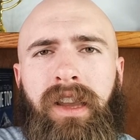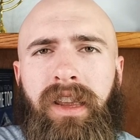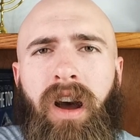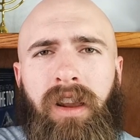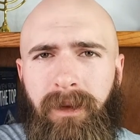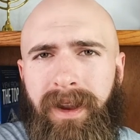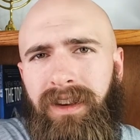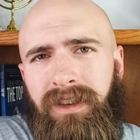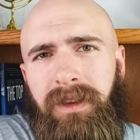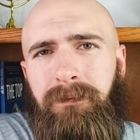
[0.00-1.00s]
it
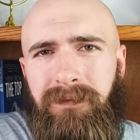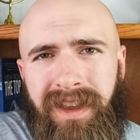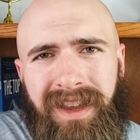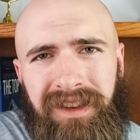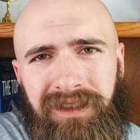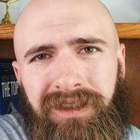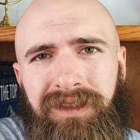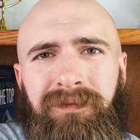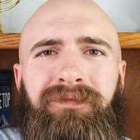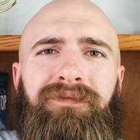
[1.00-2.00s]
automatically
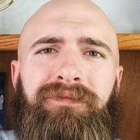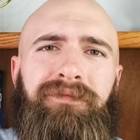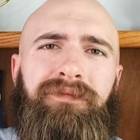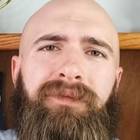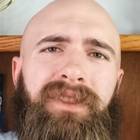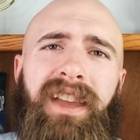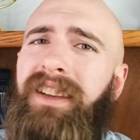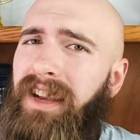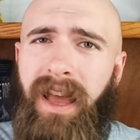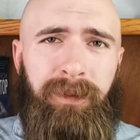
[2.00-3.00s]
means that it
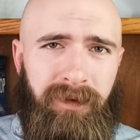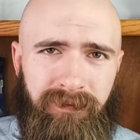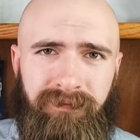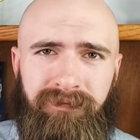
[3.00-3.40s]
didn't happen.